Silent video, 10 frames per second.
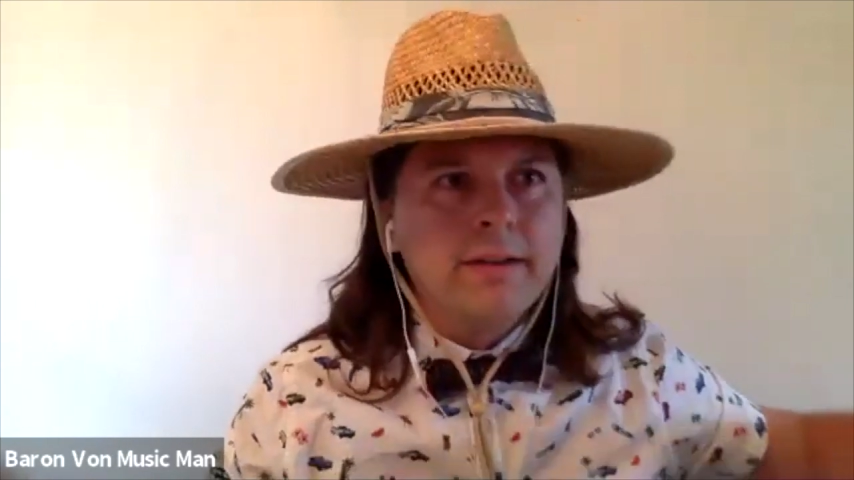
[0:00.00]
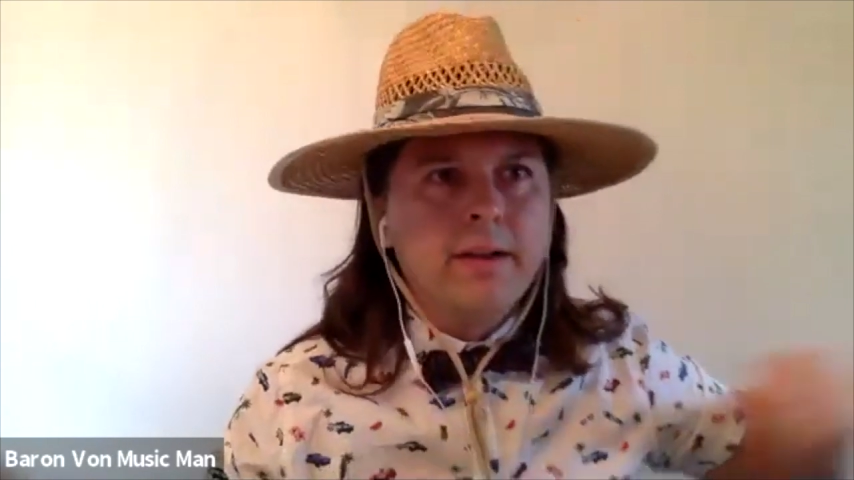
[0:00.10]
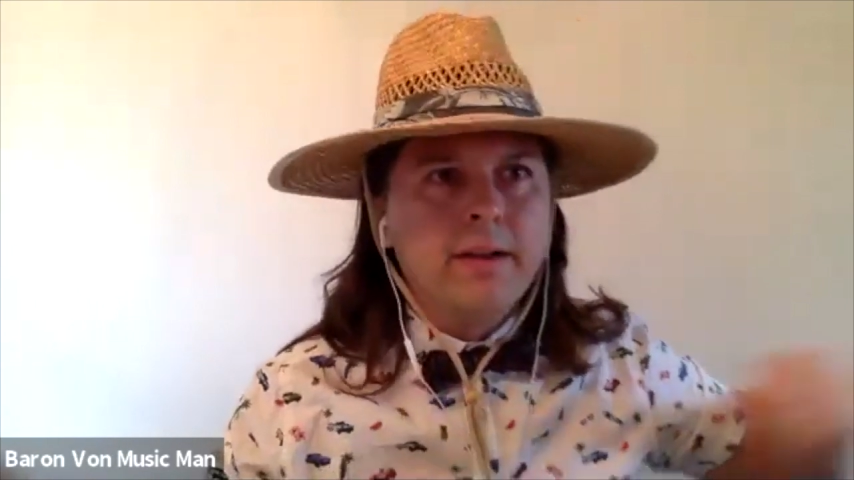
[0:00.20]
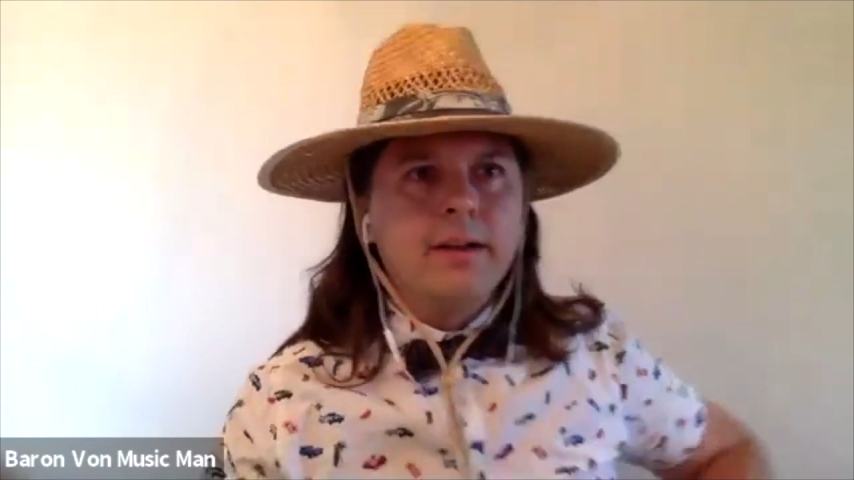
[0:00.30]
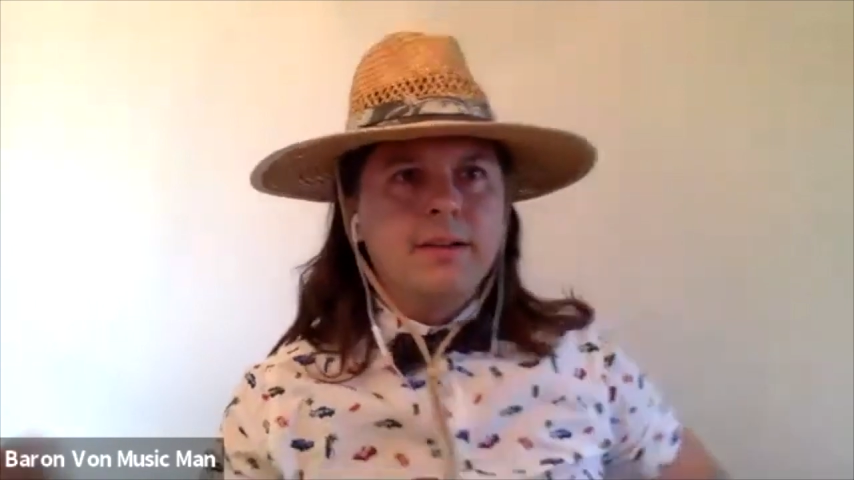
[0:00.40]

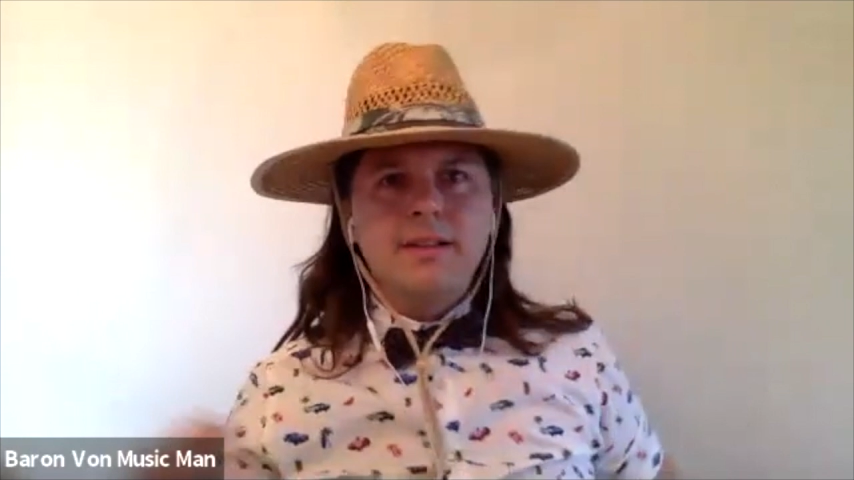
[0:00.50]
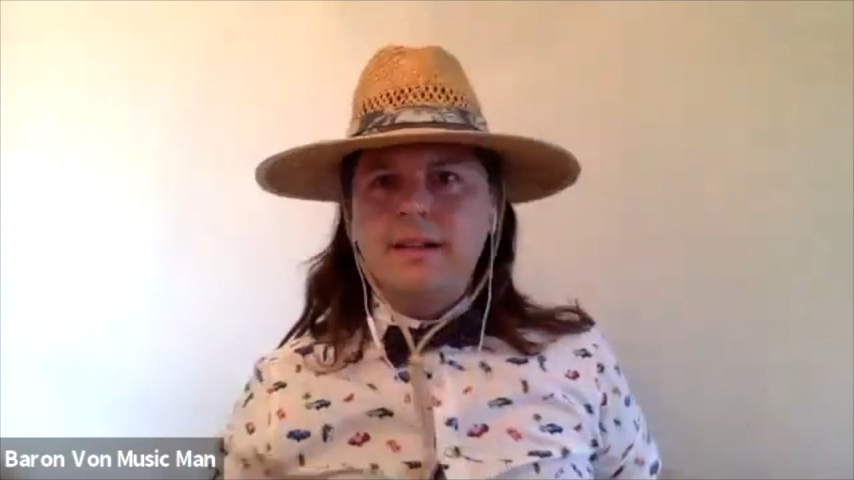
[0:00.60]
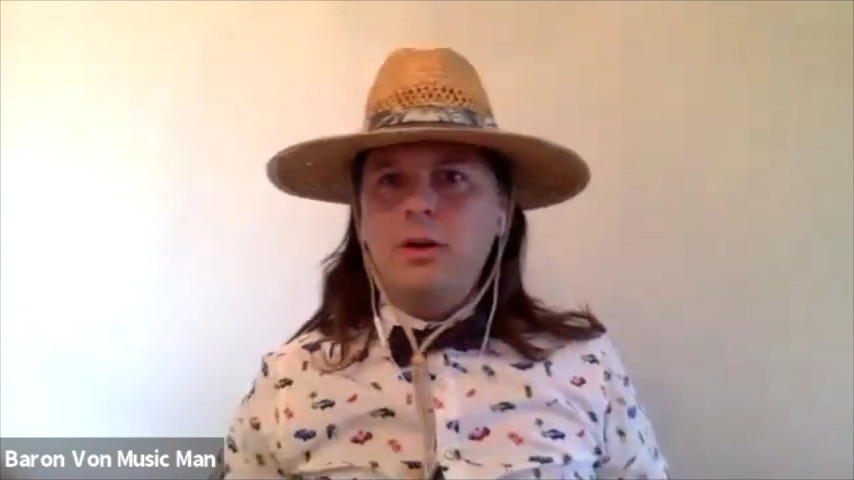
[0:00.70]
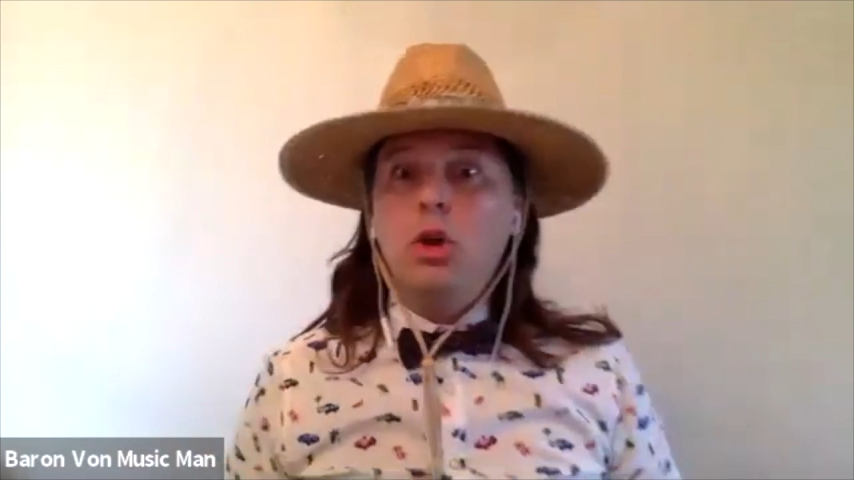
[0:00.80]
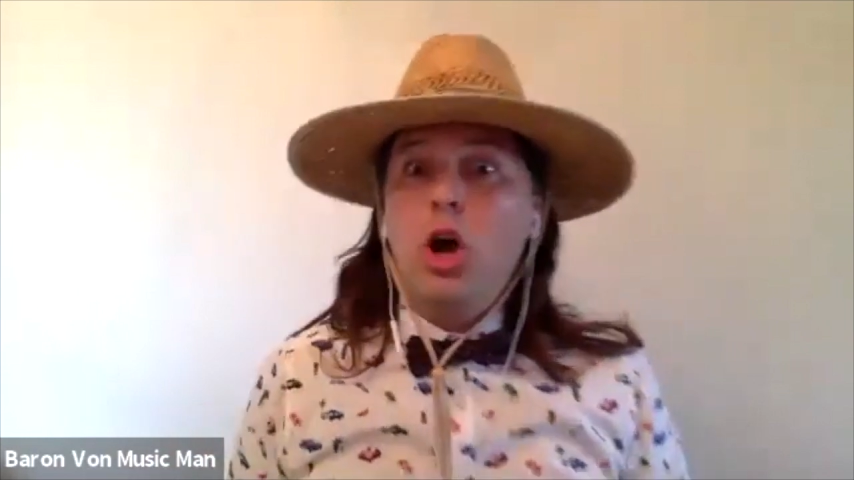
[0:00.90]
to see
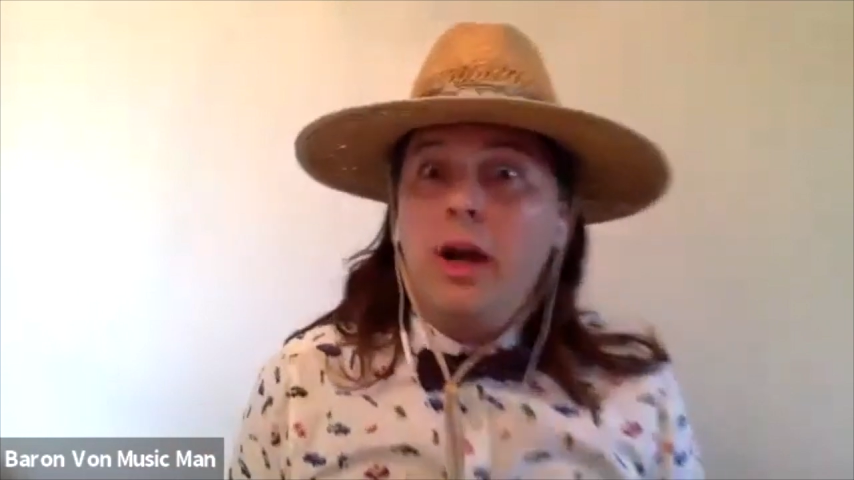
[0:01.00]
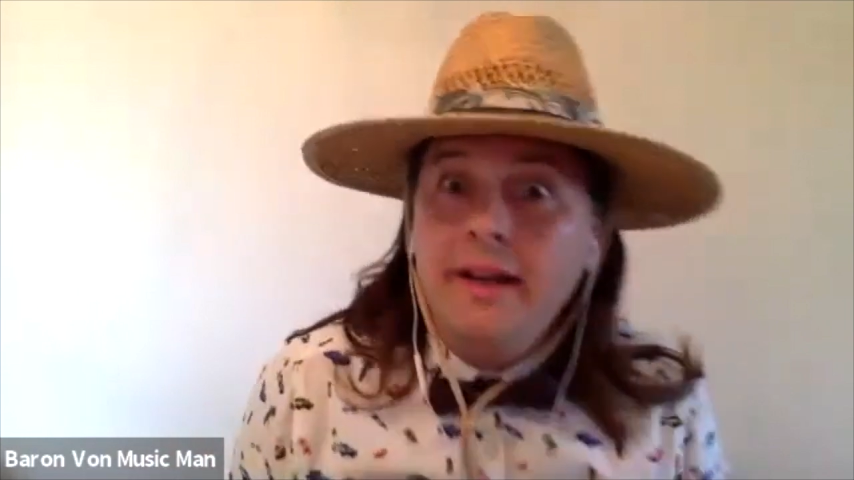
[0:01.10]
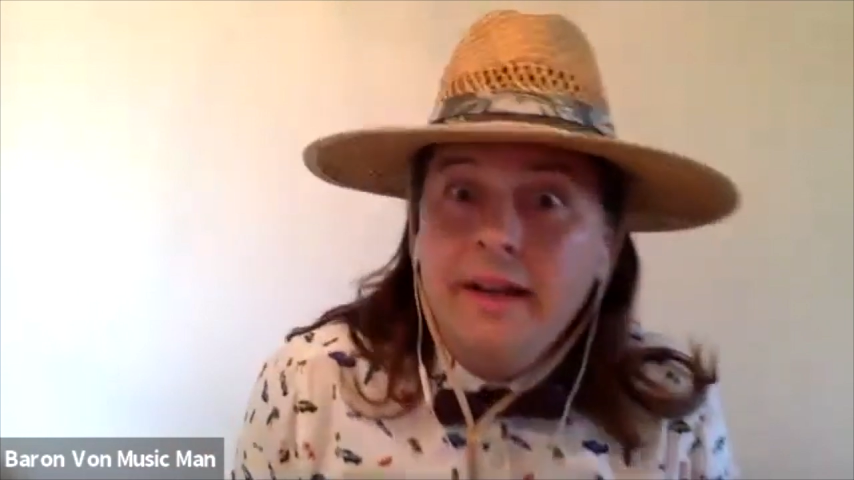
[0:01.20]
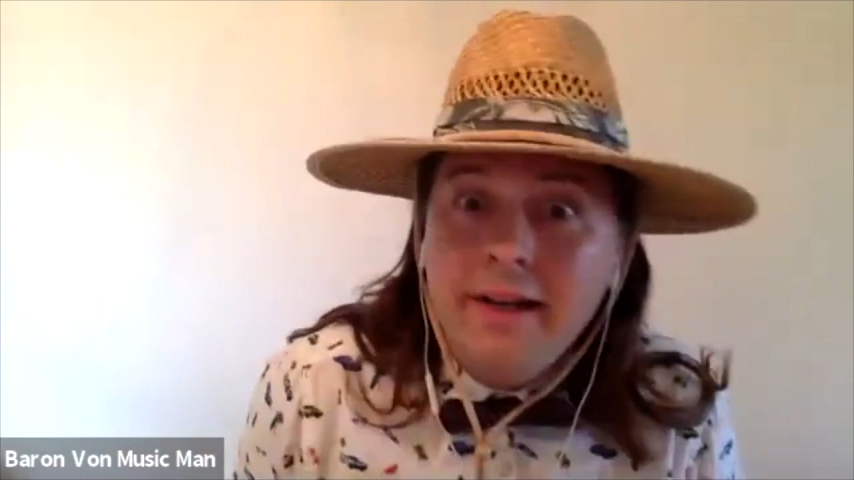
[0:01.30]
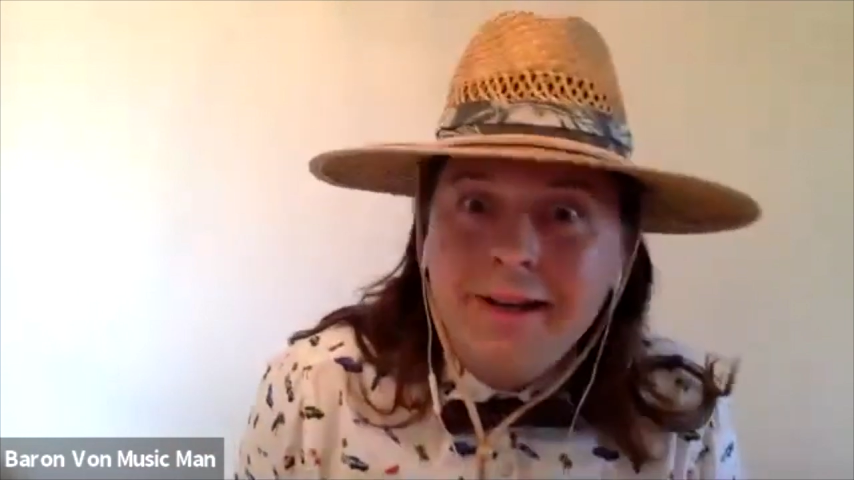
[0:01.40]
how long I
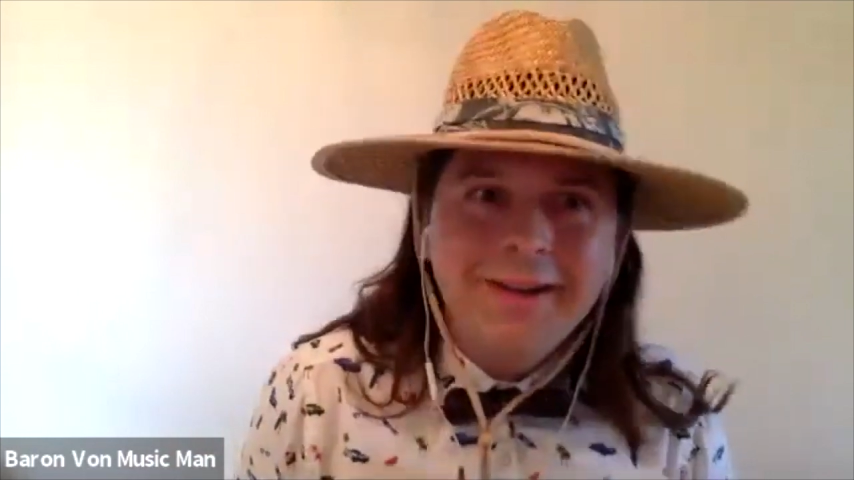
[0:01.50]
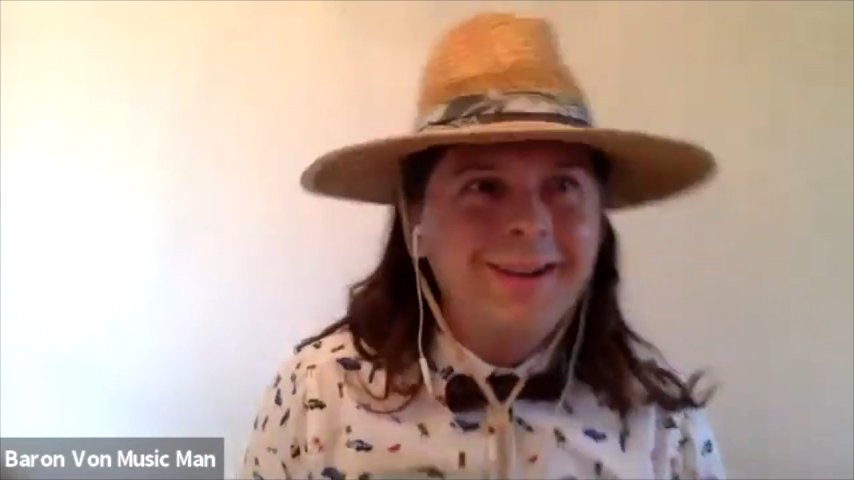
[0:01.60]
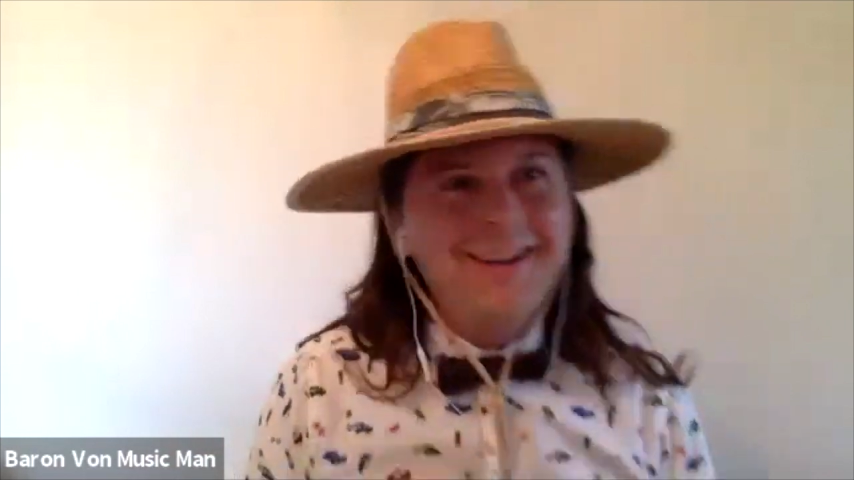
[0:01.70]
needed.